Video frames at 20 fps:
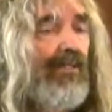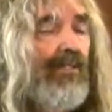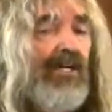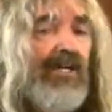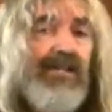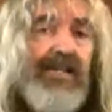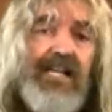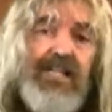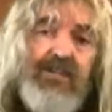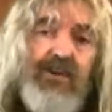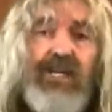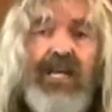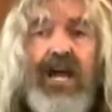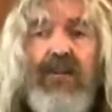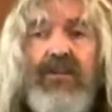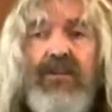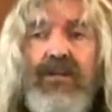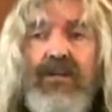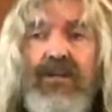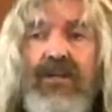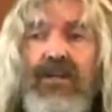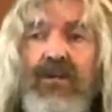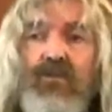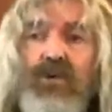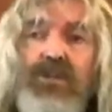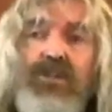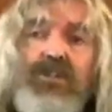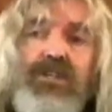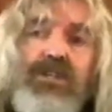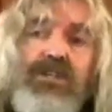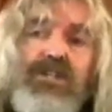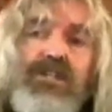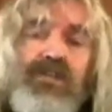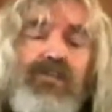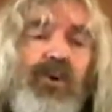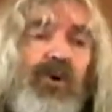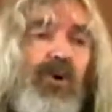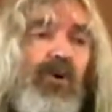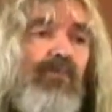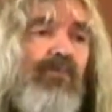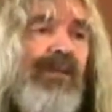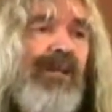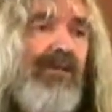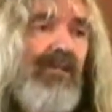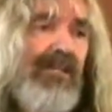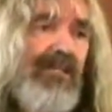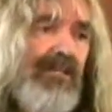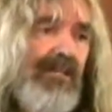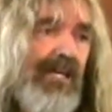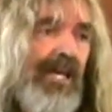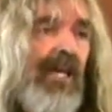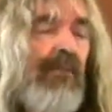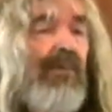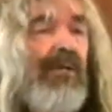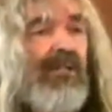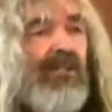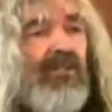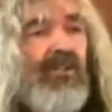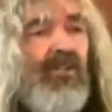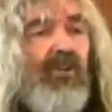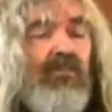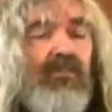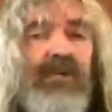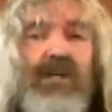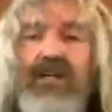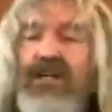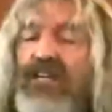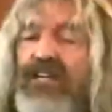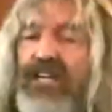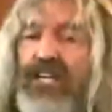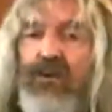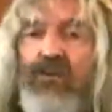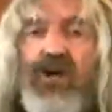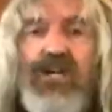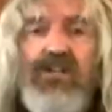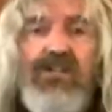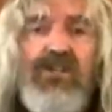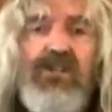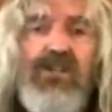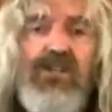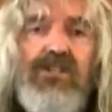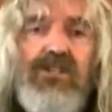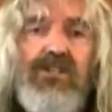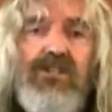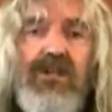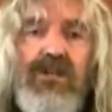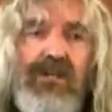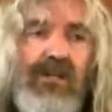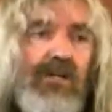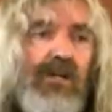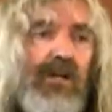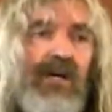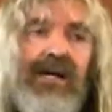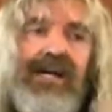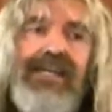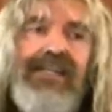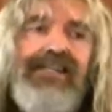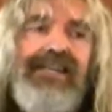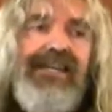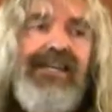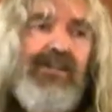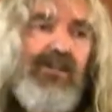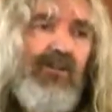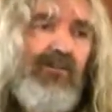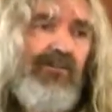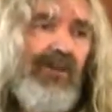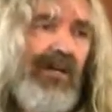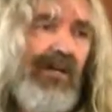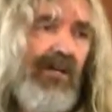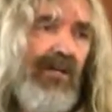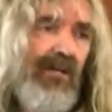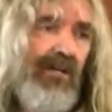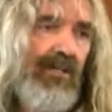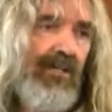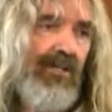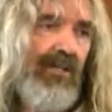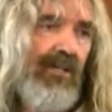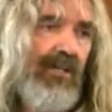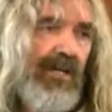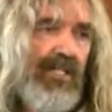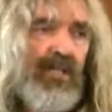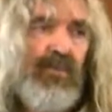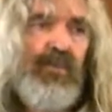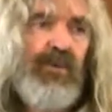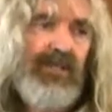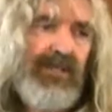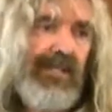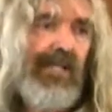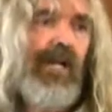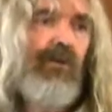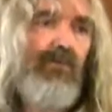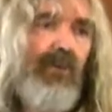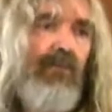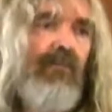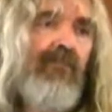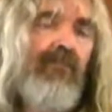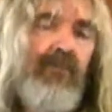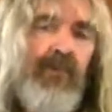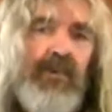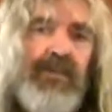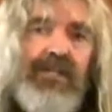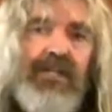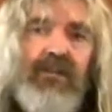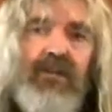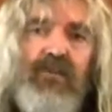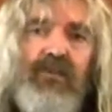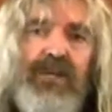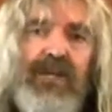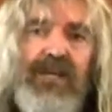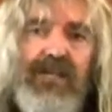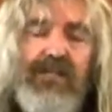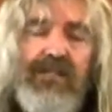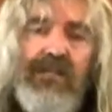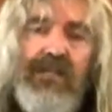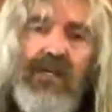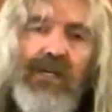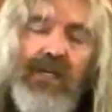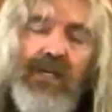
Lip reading: And that's what happened. When Jesus spoke Mary's name at the tomb, he wasn't just, identifying her as a particular woman from a particular place.